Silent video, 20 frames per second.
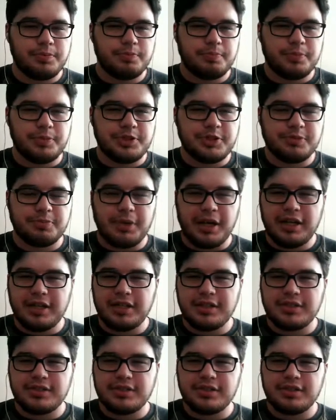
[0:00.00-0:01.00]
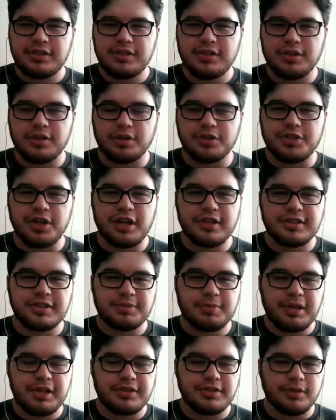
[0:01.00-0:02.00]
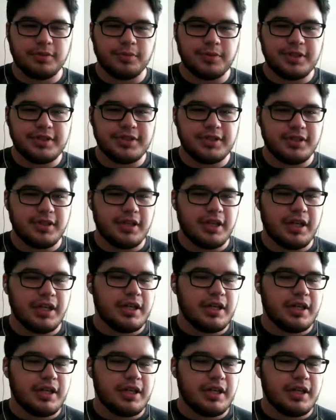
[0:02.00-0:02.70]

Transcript: Spikes or Toxic Spikes on Weezing.